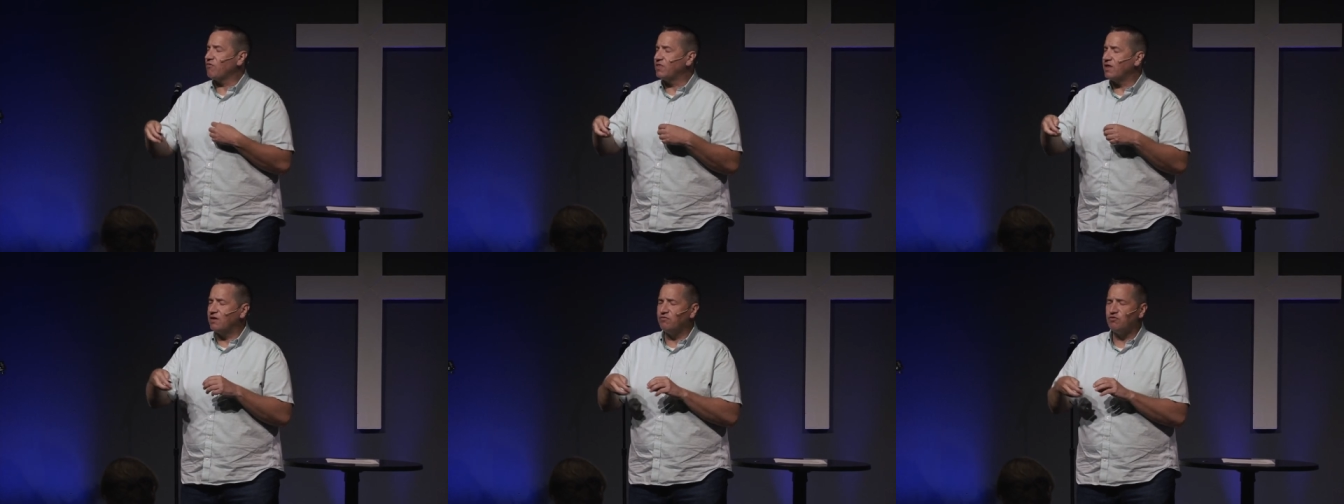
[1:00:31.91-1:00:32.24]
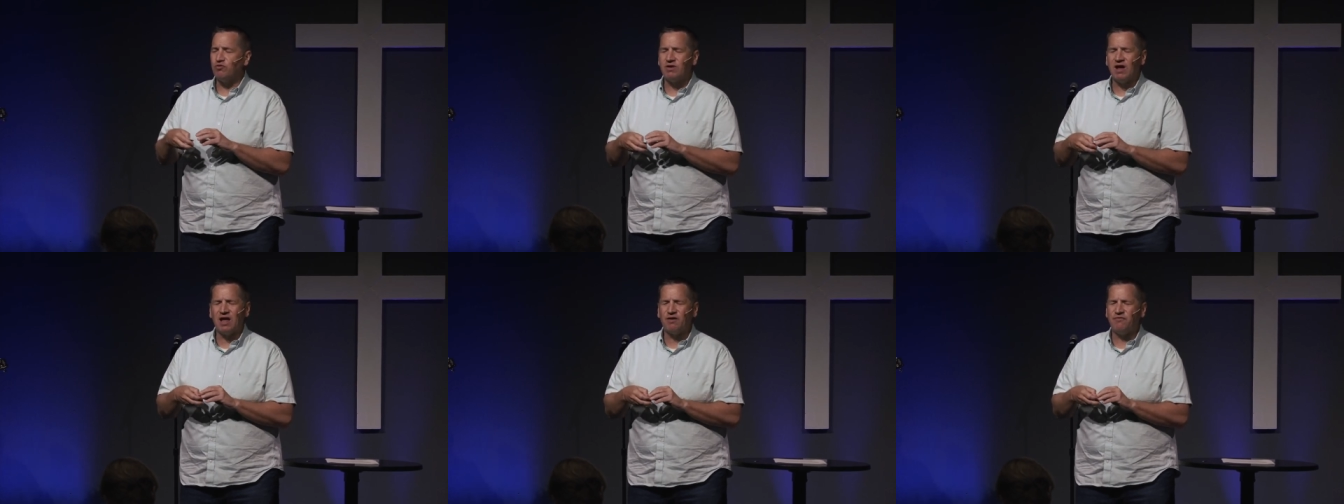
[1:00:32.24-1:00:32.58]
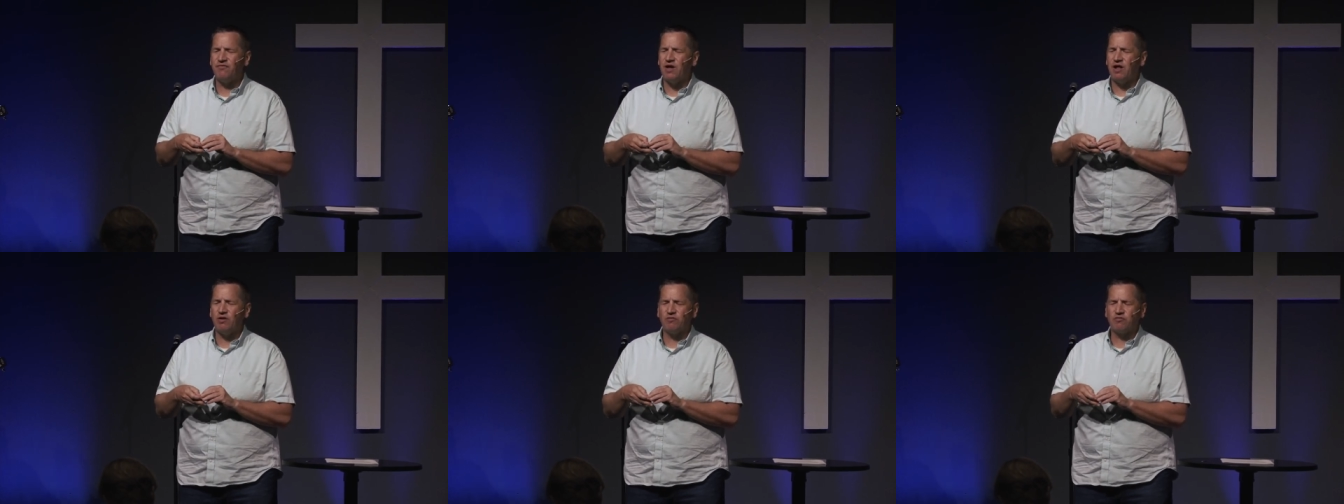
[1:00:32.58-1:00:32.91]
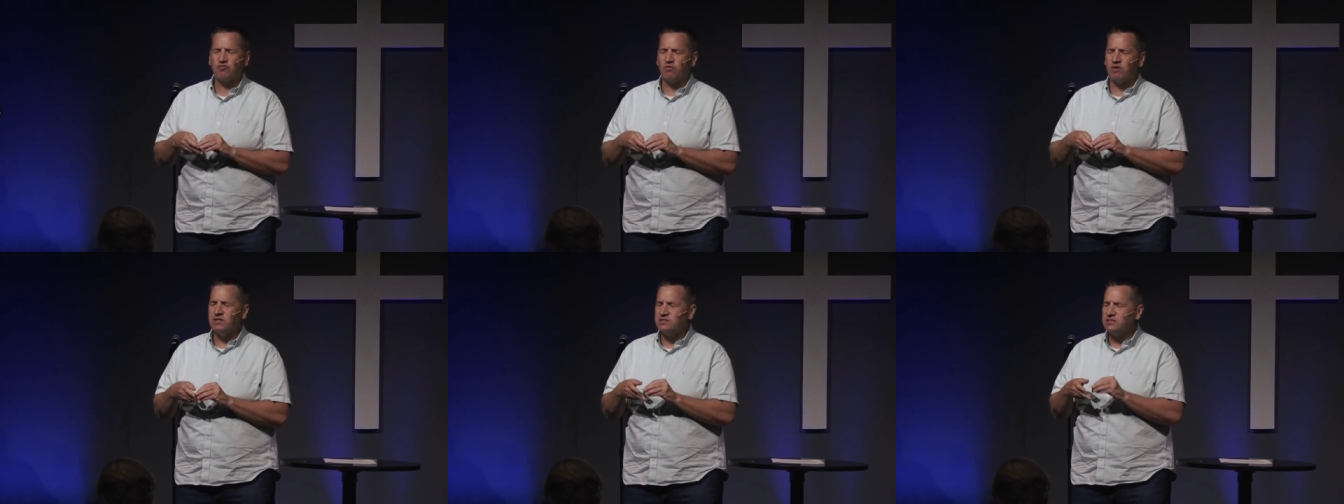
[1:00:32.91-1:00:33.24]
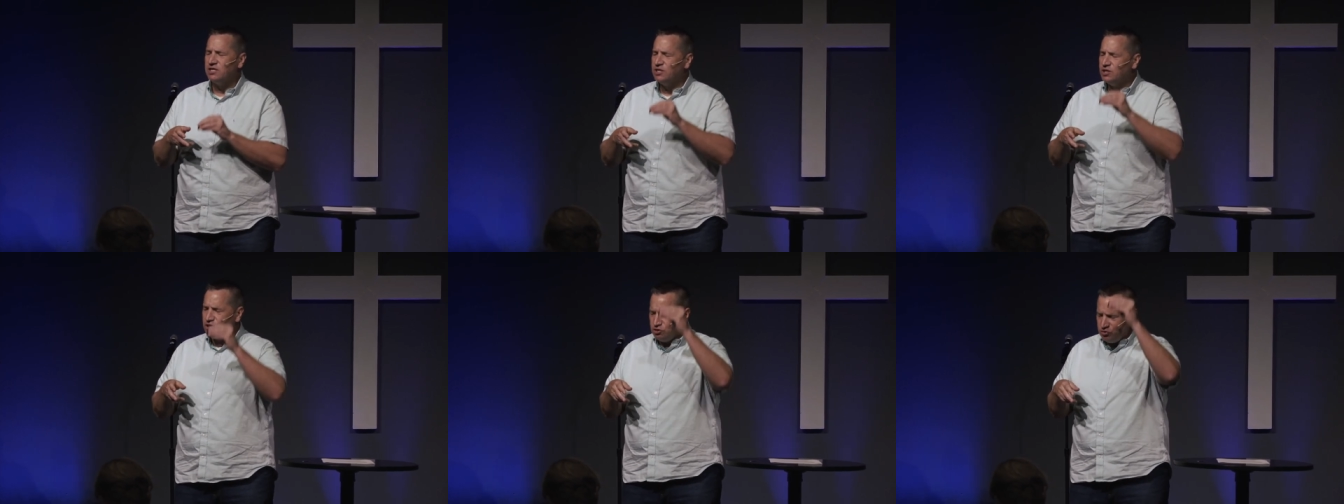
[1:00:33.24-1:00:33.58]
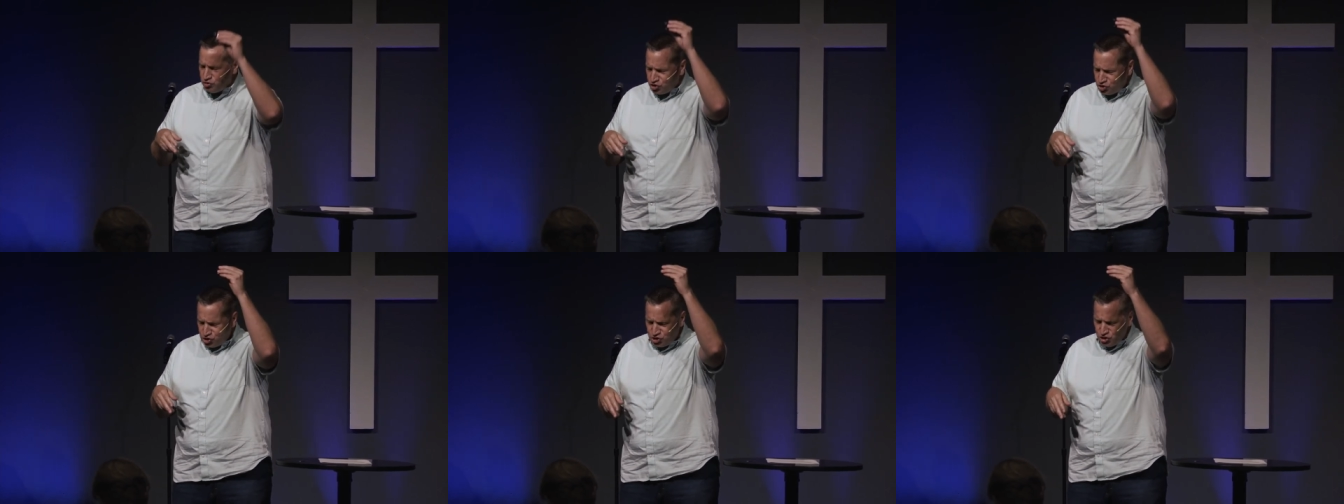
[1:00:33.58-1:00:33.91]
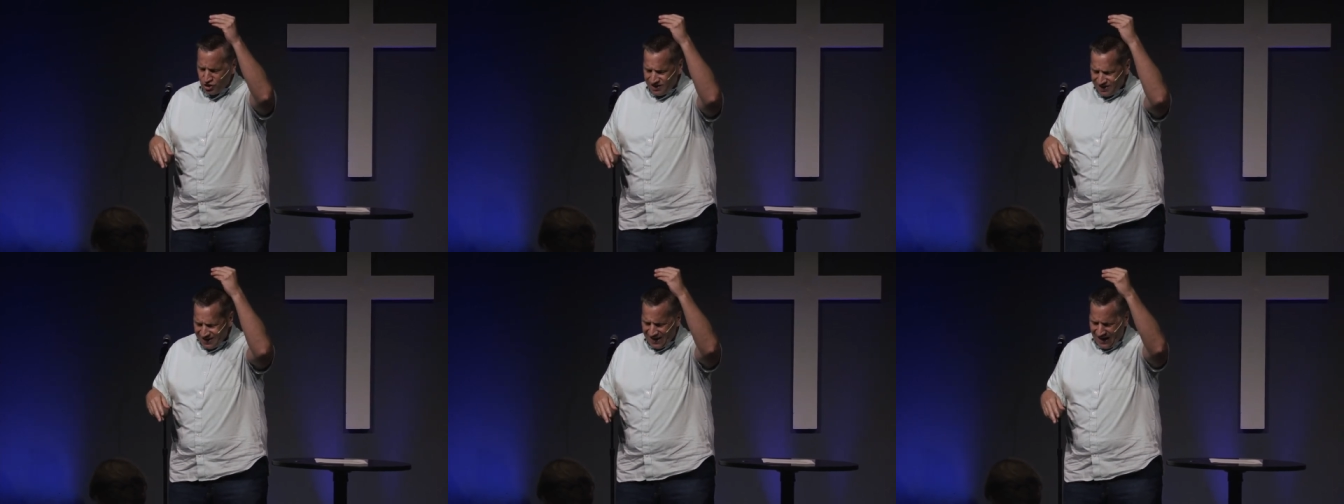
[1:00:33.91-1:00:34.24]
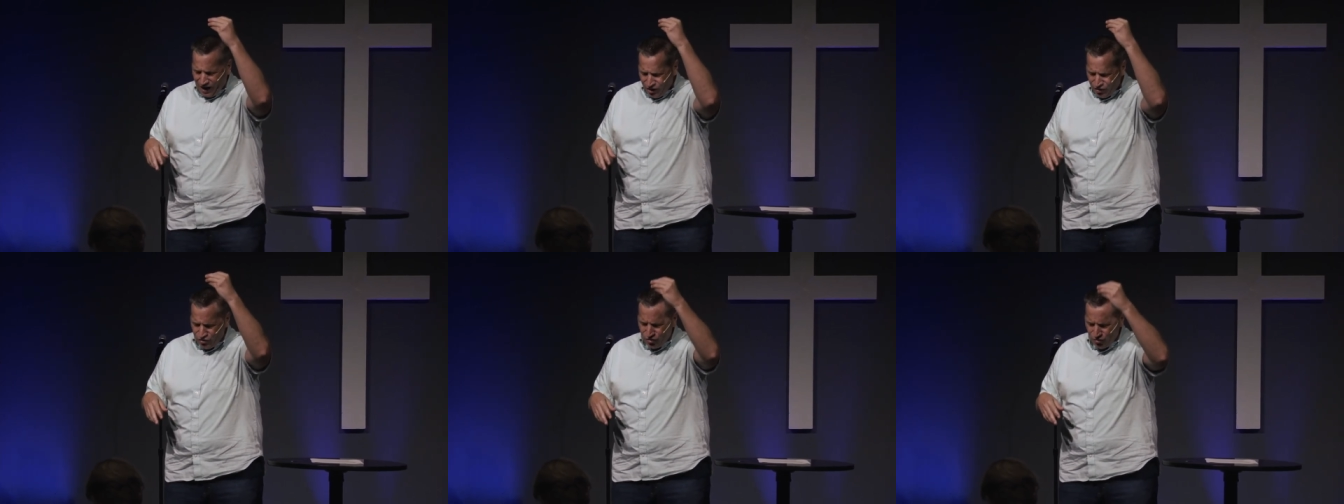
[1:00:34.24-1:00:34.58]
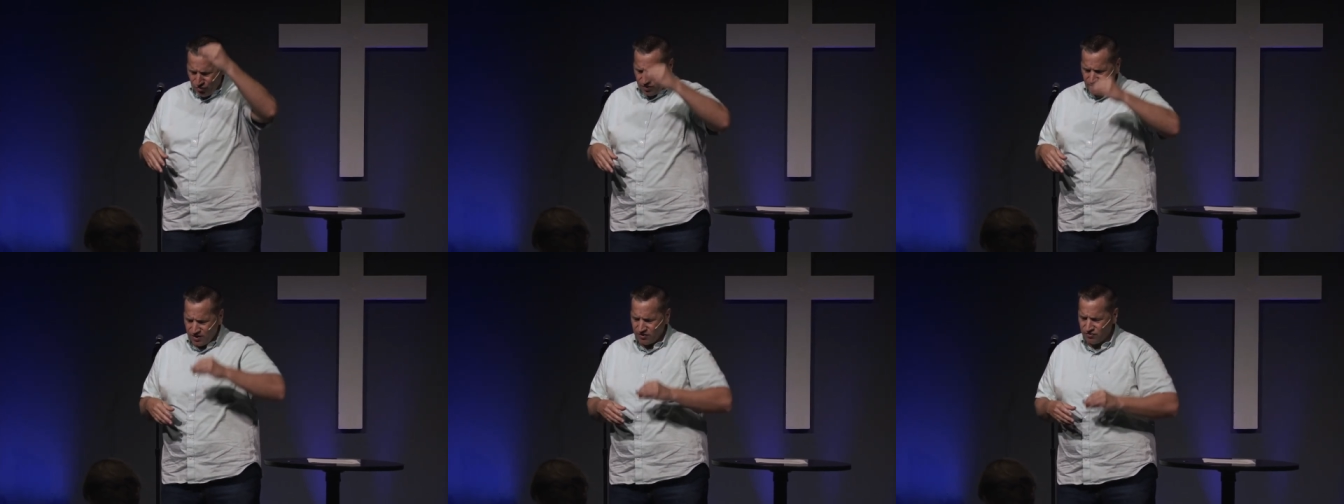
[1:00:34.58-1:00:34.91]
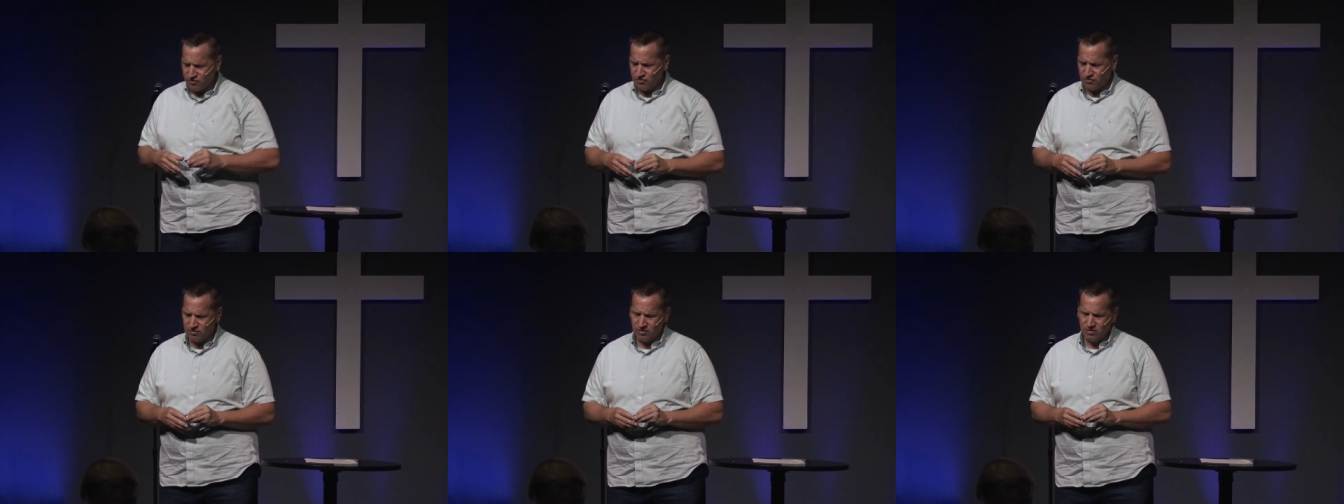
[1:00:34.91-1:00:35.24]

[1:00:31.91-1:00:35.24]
That if you're not a follower of Christ, you should not do this.